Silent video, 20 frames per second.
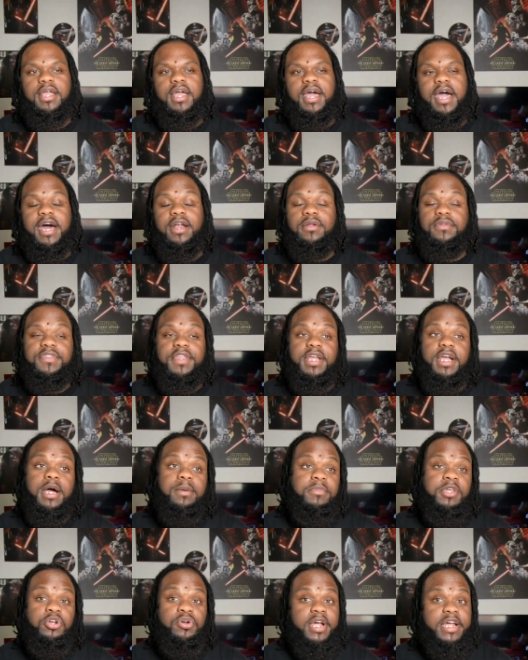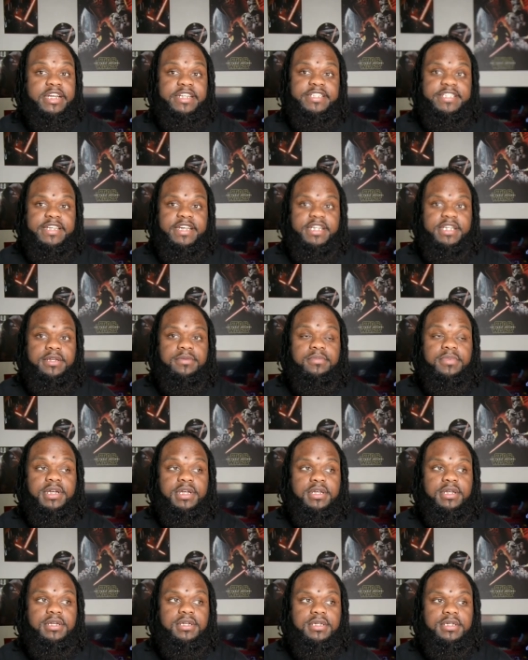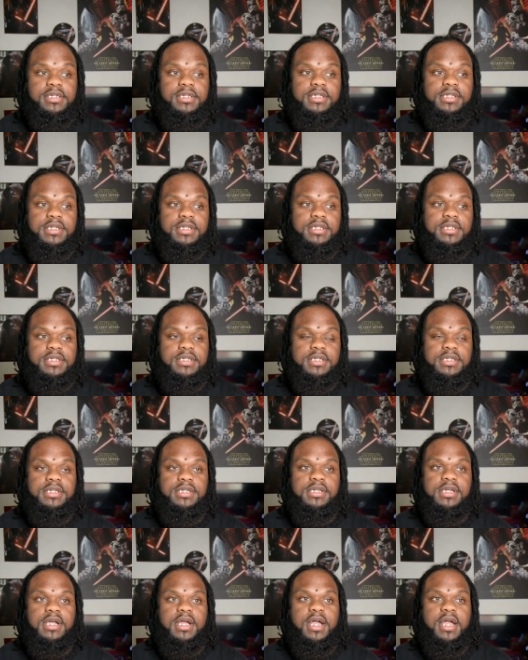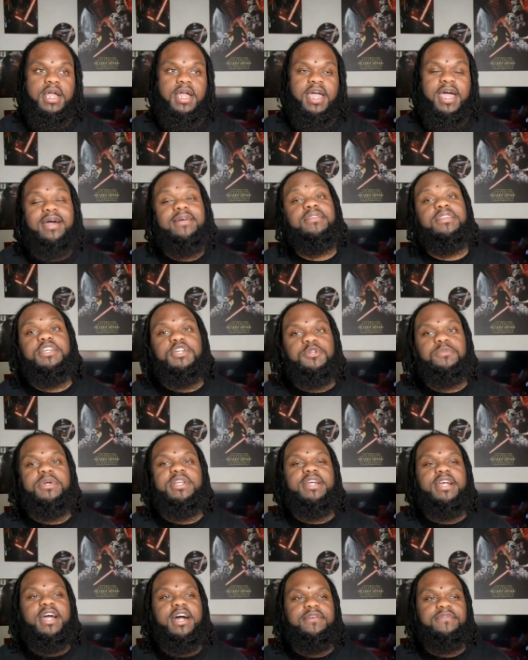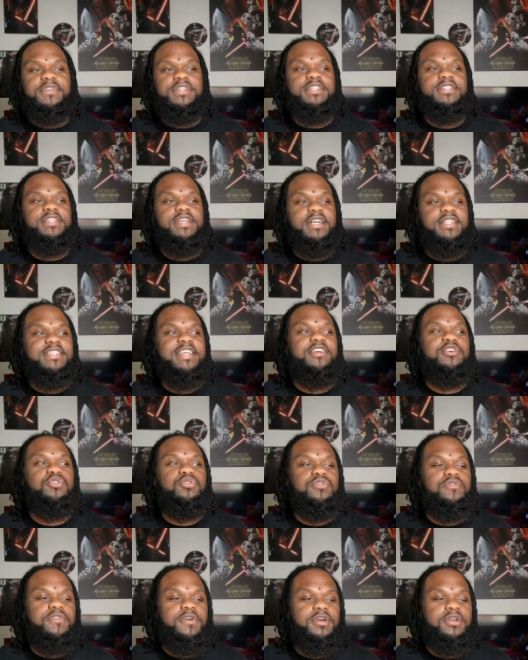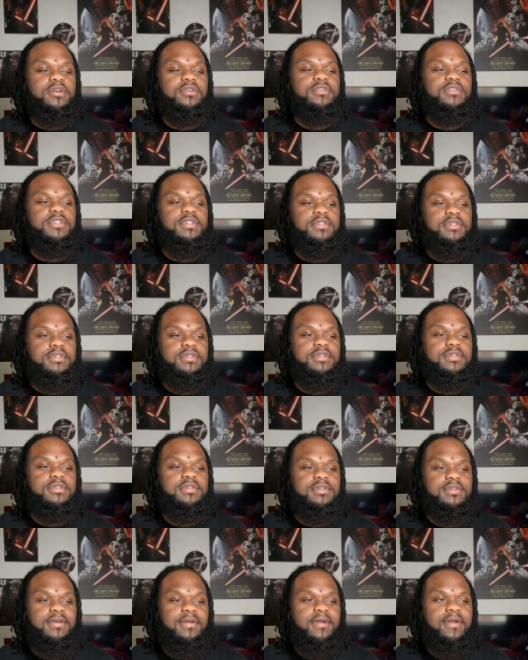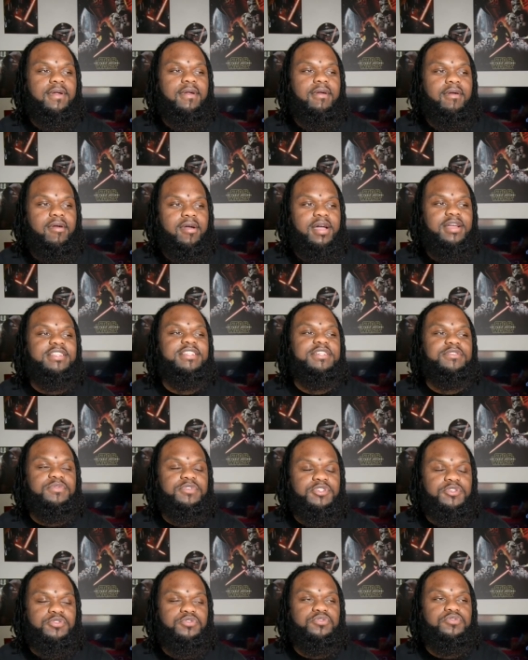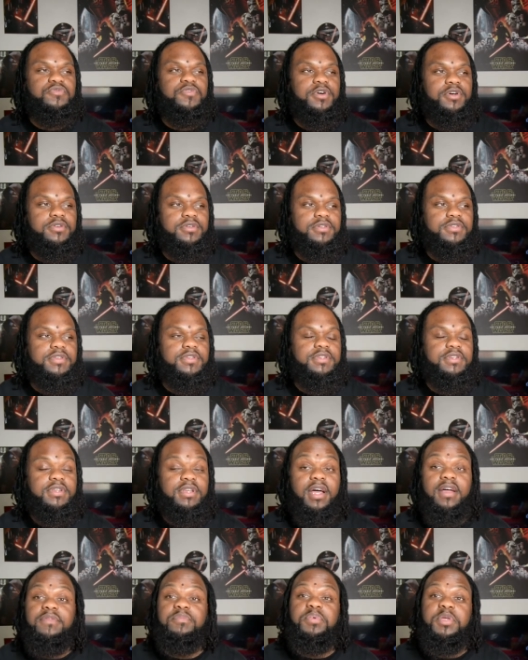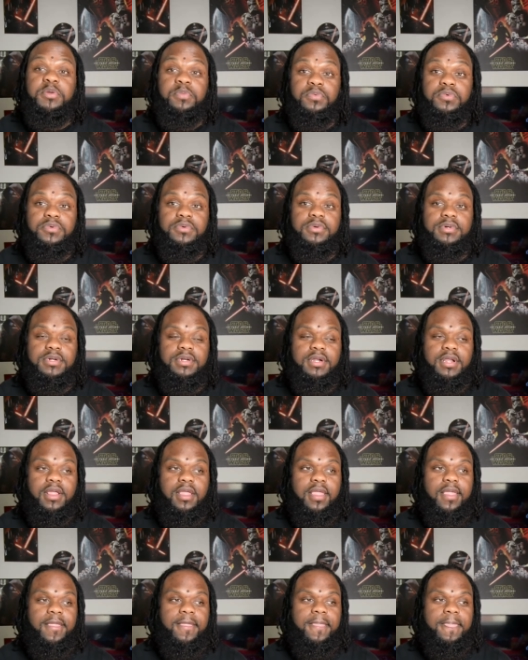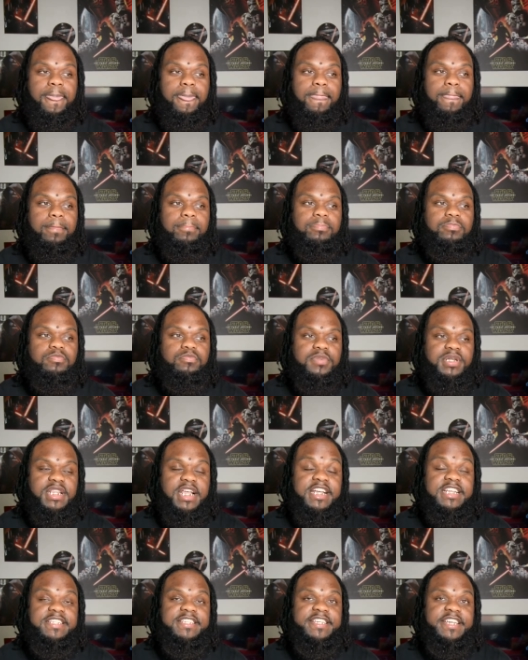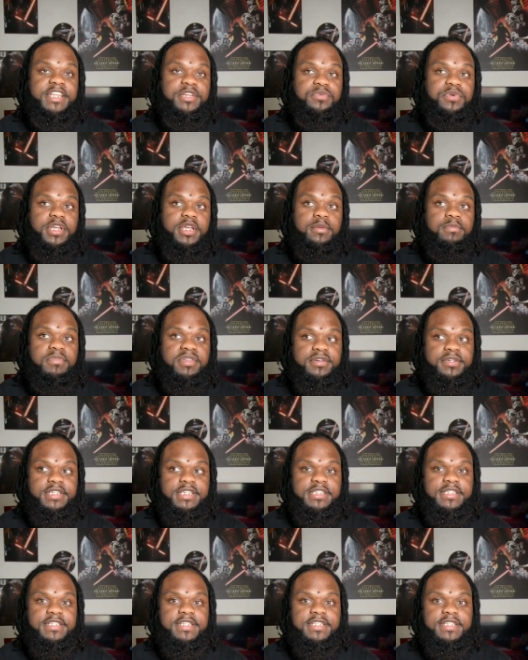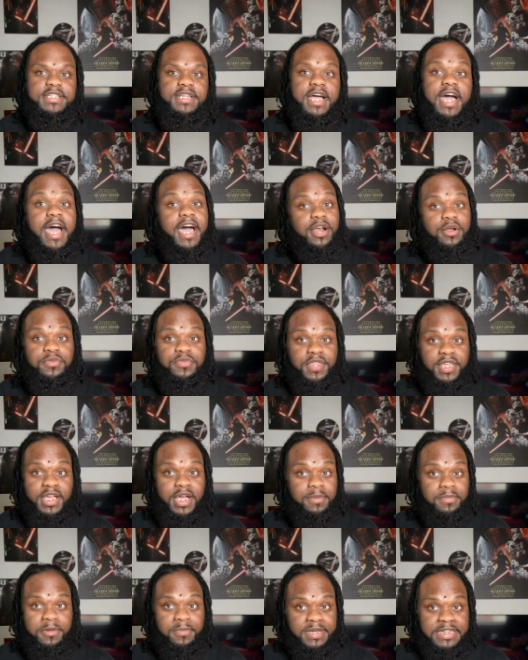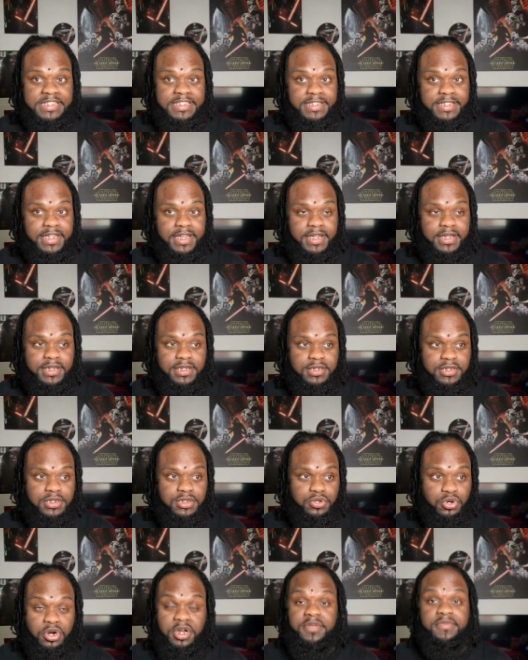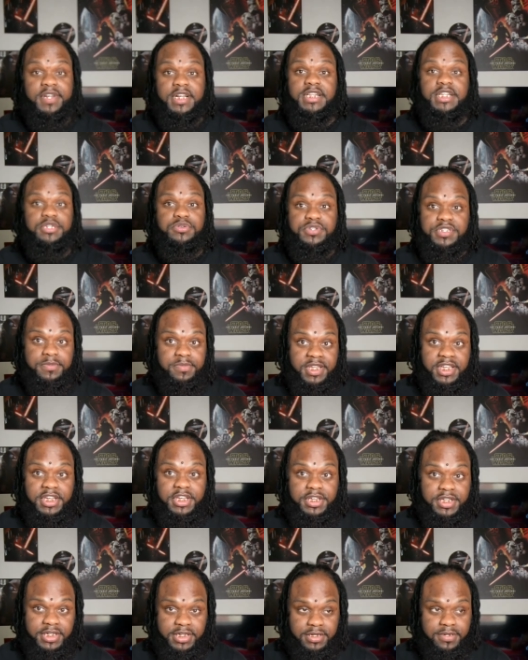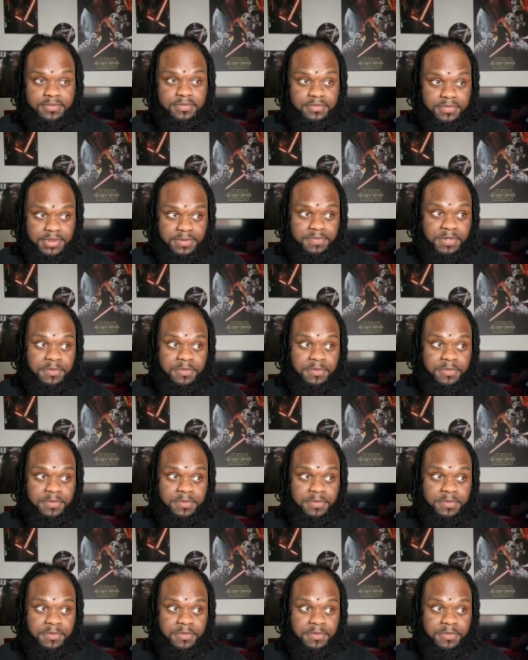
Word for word: I don't think I'm the greatest at it, but I have a little bit of confidence. I take cool photos. I take of people, for like scenery and buildings, I don't think I'm the best at that, or even close to being good. But